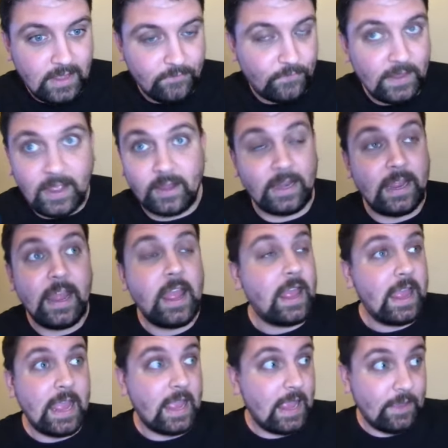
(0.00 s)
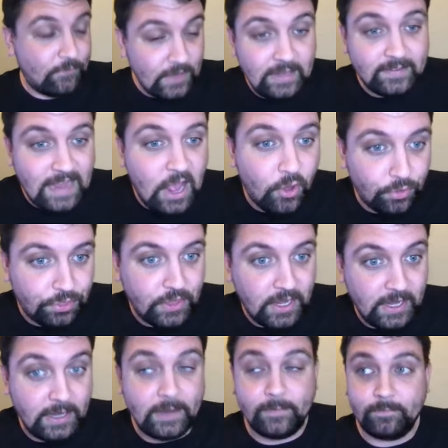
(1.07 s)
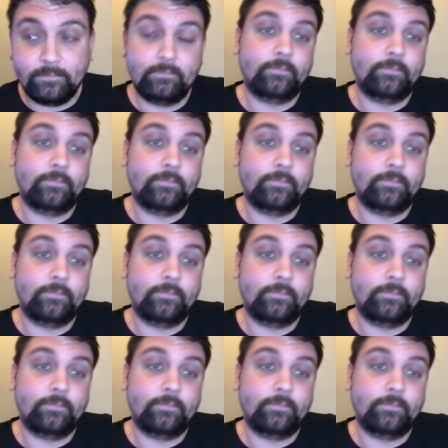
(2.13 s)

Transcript: If he uh, if he's healthy